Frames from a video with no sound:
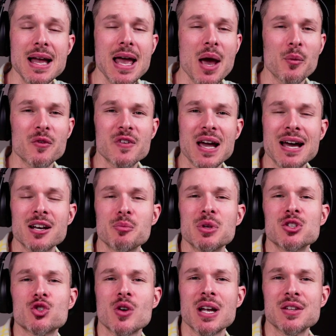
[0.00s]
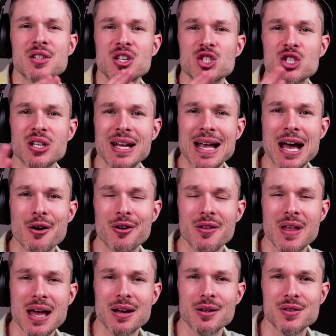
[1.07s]
And we've kind of been transitioning out of
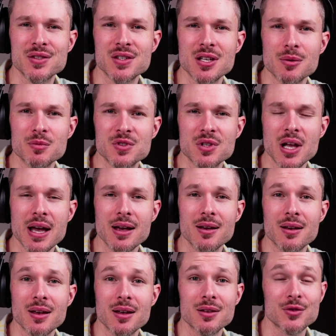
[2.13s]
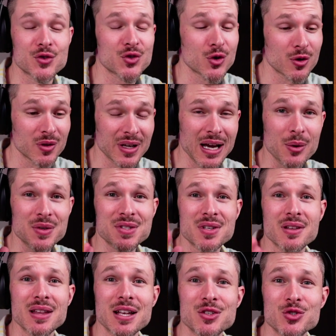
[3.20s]
that, it seems like, and certainly I would say
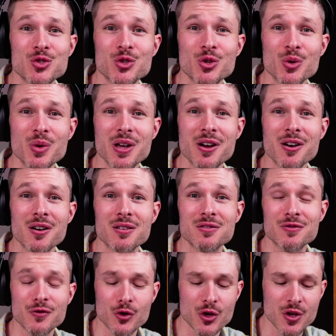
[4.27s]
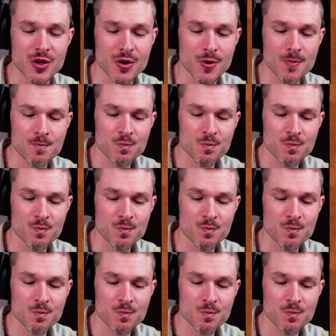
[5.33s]
that's true here for you.